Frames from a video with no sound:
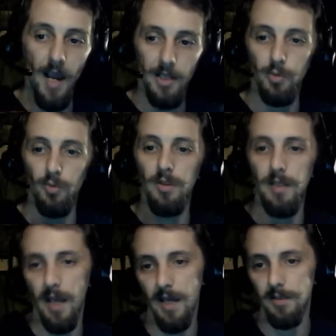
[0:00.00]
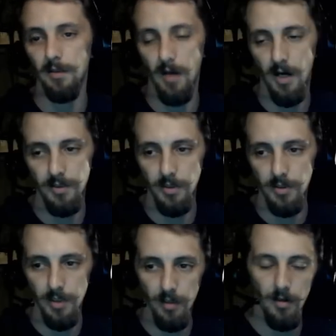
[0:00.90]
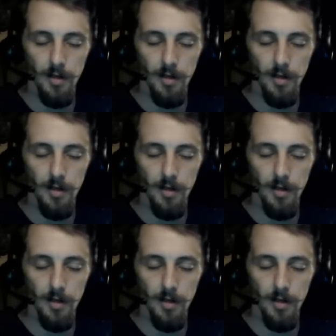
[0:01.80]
actually casting hostage taker,